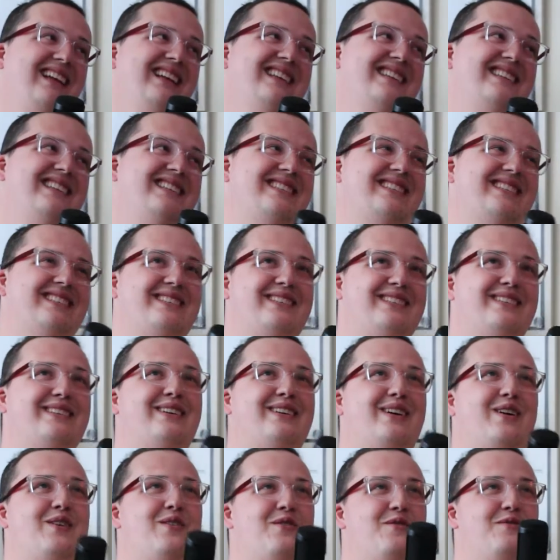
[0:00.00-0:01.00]

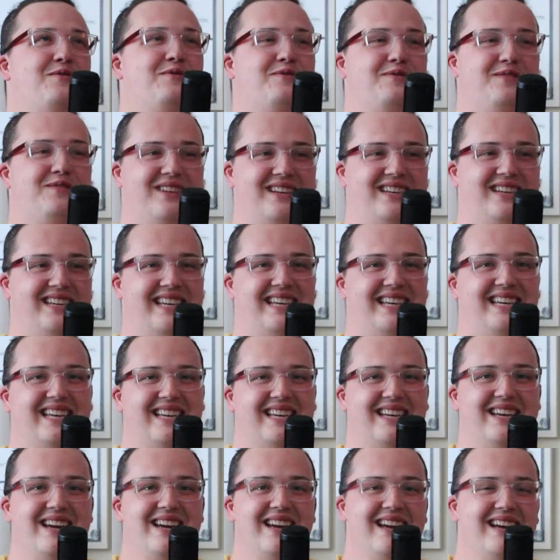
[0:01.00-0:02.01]
so funny
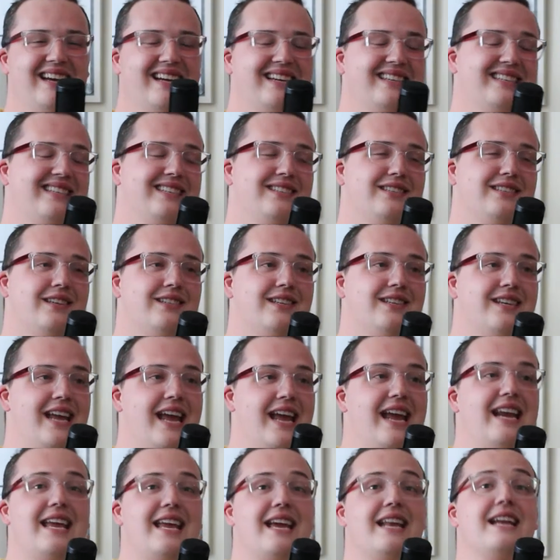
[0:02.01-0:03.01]
because he's such an
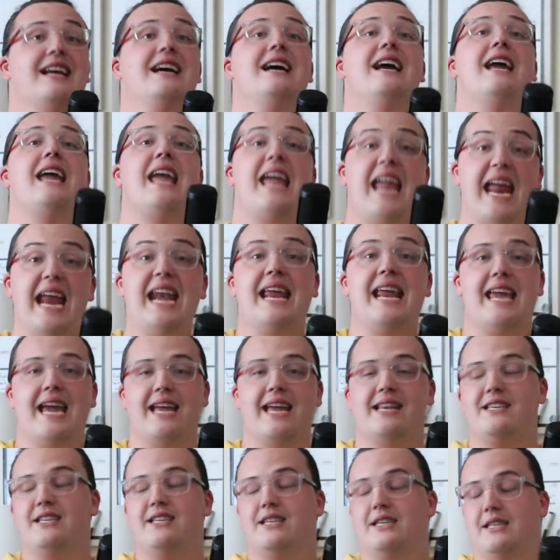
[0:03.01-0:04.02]
idiot.
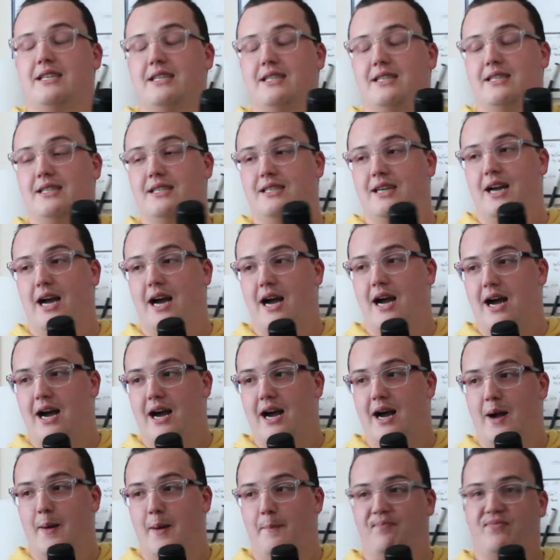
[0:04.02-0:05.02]
Idiot!
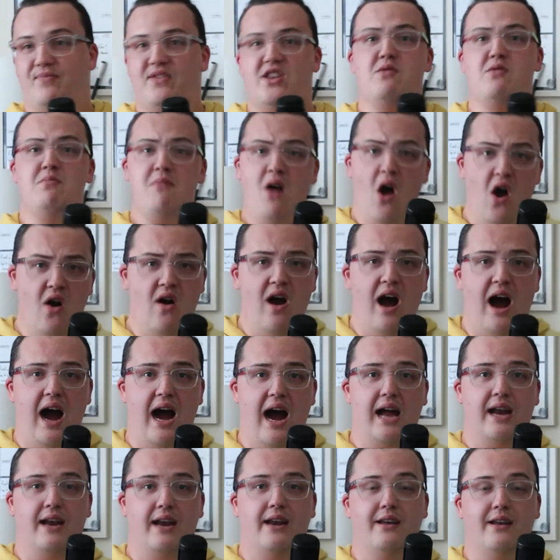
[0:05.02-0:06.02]
You
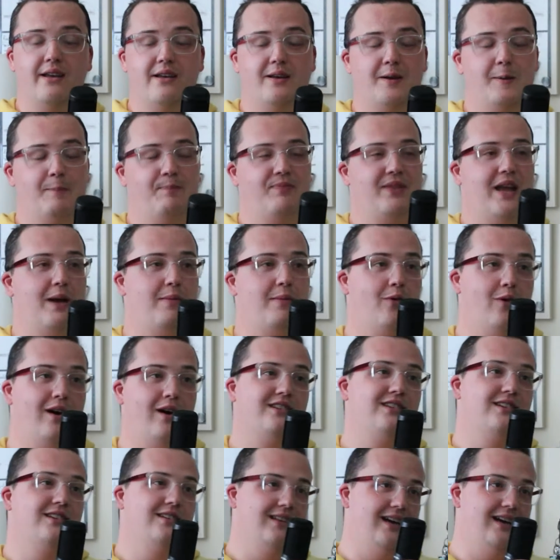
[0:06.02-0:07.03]
moron! I've been
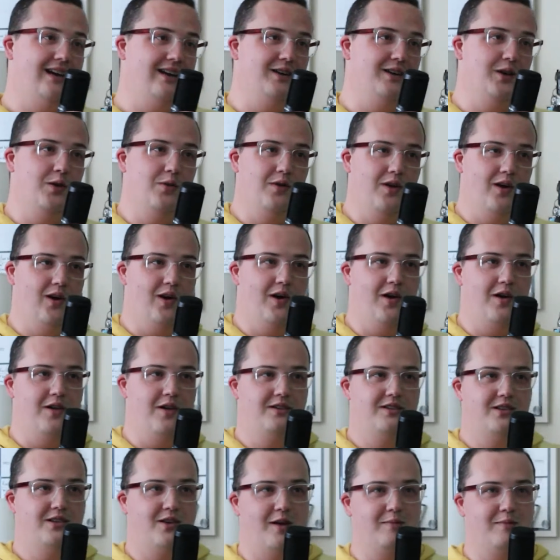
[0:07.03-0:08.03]
watching a lot of New Girl,
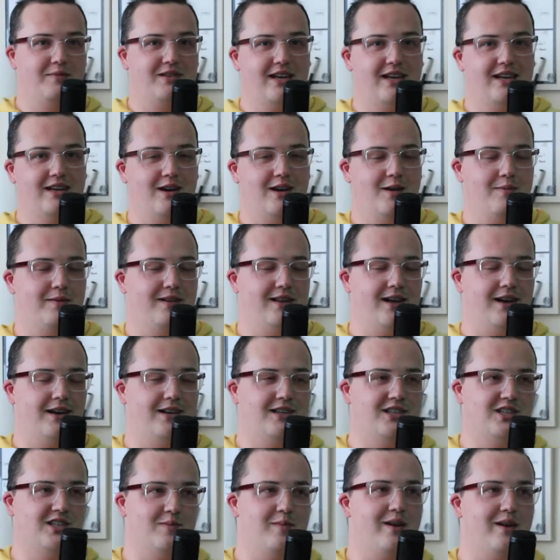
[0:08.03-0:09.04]
so I'm taking up a lot
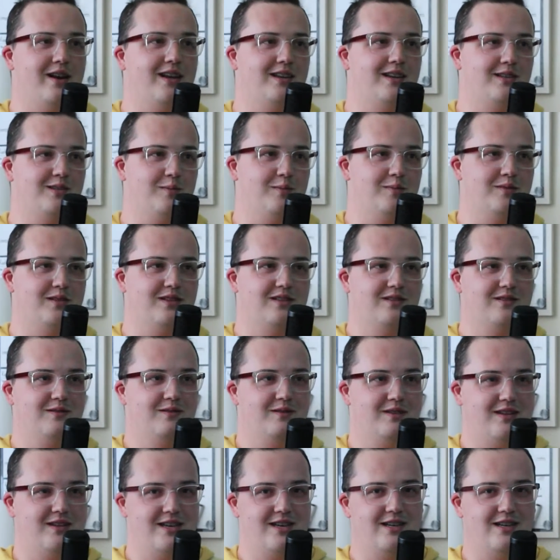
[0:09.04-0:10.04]
of Schmidt-isms.
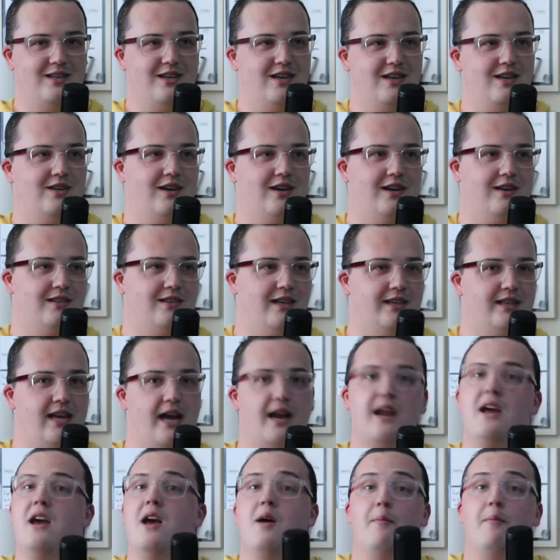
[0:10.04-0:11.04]
He talks like
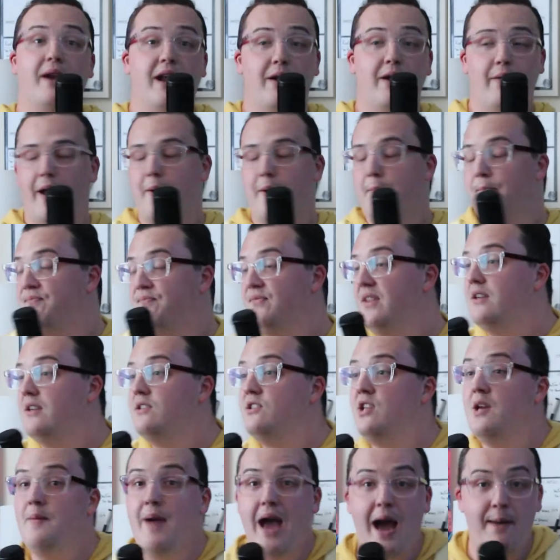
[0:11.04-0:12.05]
that. But anyway,
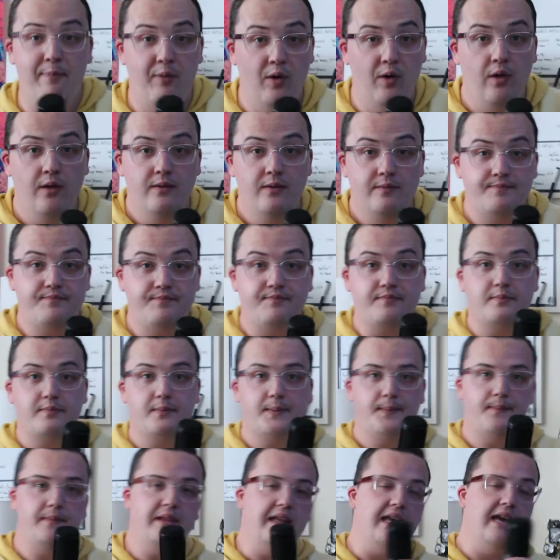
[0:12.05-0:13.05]
Tim Apple,
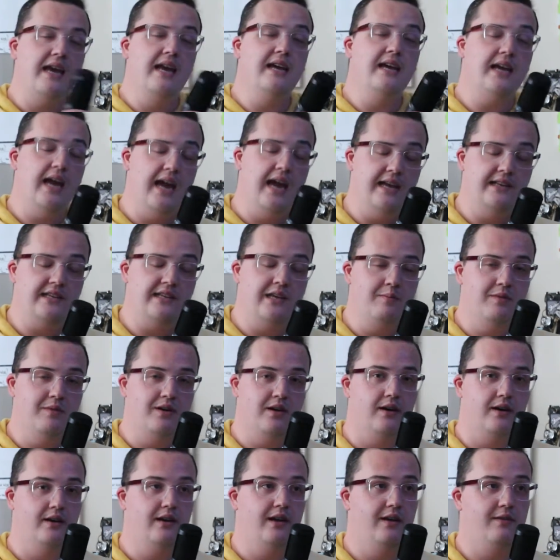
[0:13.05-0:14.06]
a.k.a. Tim
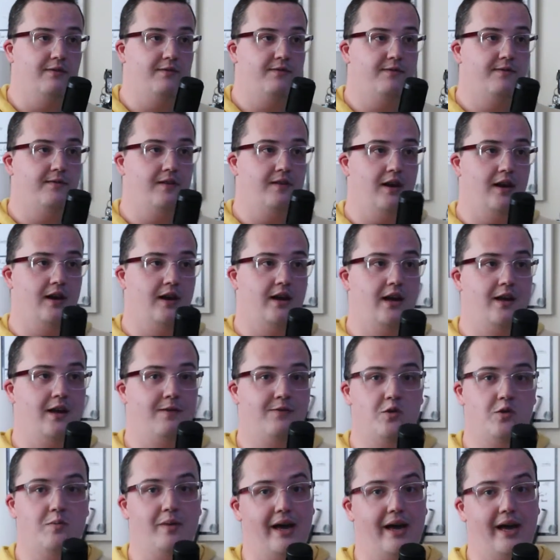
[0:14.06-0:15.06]
Cook, if
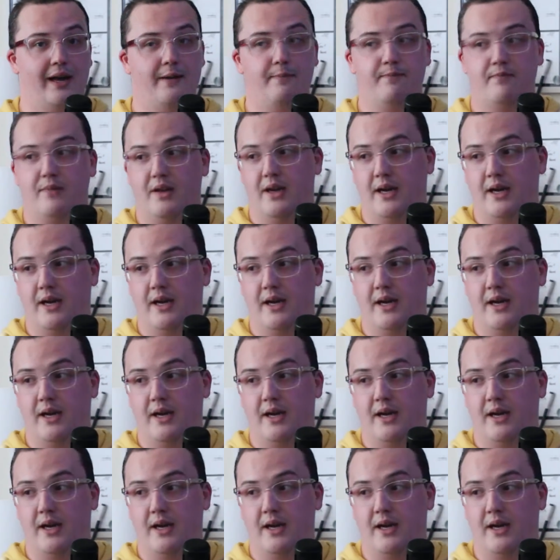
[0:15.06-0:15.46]
you bad.